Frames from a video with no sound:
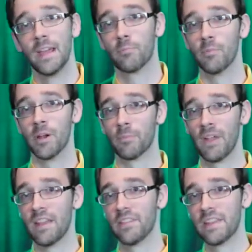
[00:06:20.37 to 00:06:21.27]
Premier
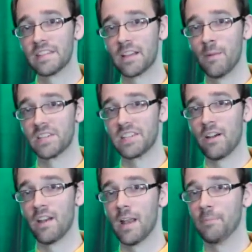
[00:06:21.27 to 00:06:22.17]
Planet, this coming
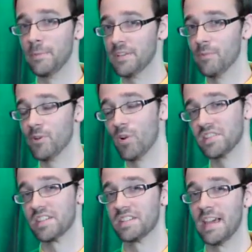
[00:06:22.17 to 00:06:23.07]
Saturday night at PPW
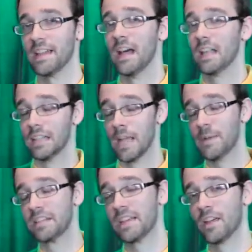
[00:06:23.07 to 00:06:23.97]
168, let
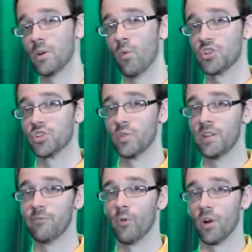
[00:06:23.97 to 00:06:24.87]
me tell you what you're
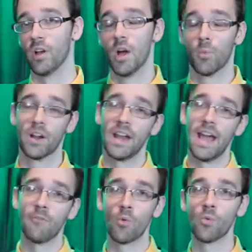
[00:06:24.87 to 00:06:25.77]
in for. We're going to
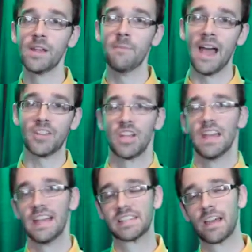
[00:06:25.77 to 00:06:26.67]
have a rematch.
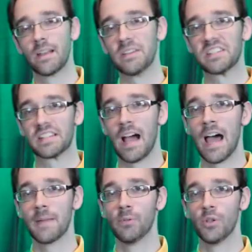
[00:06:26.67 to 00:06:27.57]
It's going to be
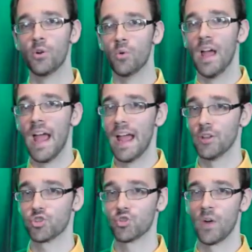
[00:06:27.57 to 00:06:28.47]
Sky Blue
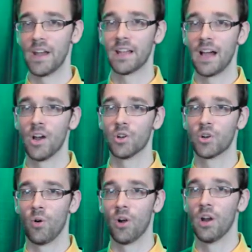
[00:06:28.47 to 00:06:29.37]
and Shredding Connor
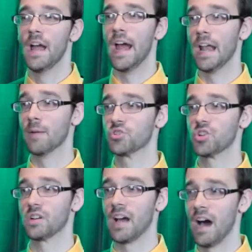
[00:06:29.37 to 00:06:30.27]
Core, and I'm
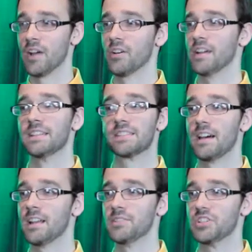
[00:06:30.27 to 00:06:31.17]
sure Connor is
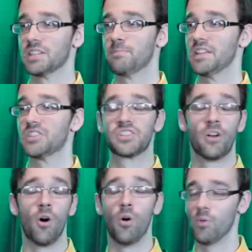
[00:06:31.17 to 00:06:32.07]
going to just be
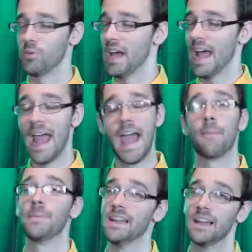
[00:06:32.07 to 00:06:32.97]
so
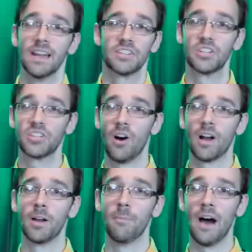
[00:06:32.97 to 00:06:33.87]
happy to
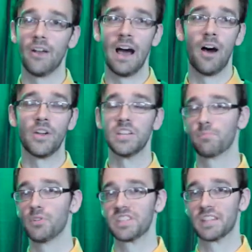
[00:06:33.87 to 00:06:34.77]
talk about how he's
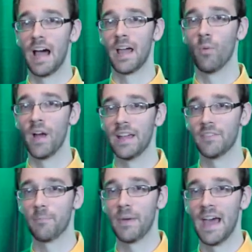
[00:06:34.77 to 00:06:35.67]
put Sky away in
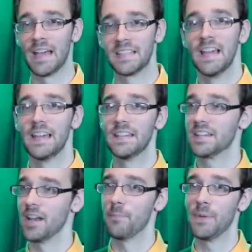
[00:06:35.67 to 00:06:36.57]
the past. He's
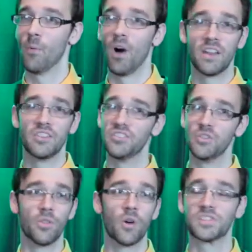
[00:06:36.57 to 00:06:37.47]
going to be wanting to
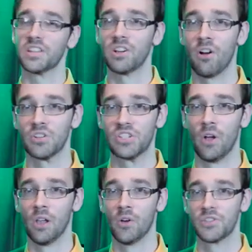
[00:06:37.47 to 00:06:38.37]
do those guitar
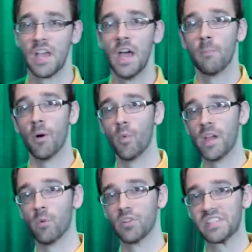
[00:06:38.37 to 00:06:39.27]
solos, but we
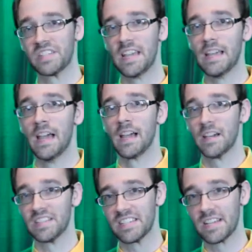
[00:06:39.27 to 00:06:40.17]
will see,
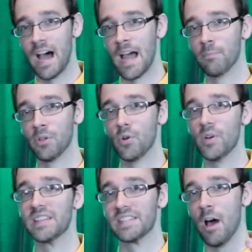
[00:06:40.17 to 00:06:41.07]
because Sky Blue
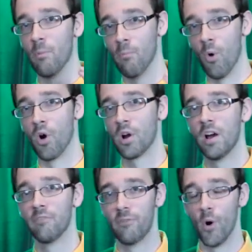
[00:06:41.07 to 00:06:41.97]
is now more
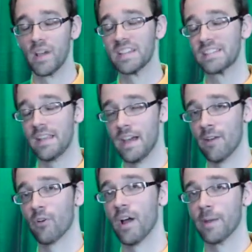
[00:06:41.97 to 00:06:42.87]
focused than
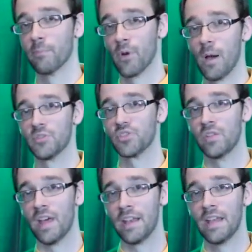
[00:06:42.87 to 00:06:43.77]
ever, I can promise you
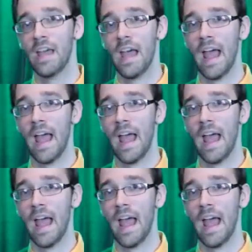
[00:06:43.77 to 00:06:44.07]
that.